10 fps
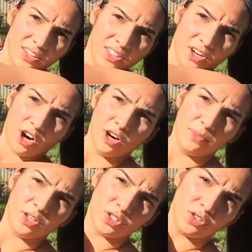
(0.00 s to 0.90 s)

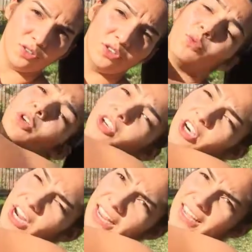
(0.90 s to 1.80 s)
hand, your elbow,
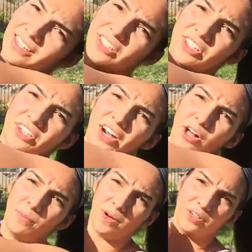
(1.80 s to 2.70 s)
your shoulder, and your
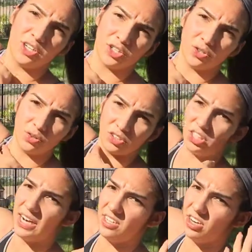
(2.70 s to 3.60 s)
head should
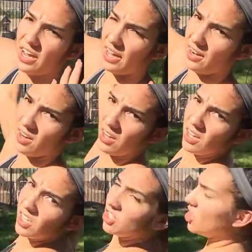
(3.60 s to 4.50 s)
be at the same level the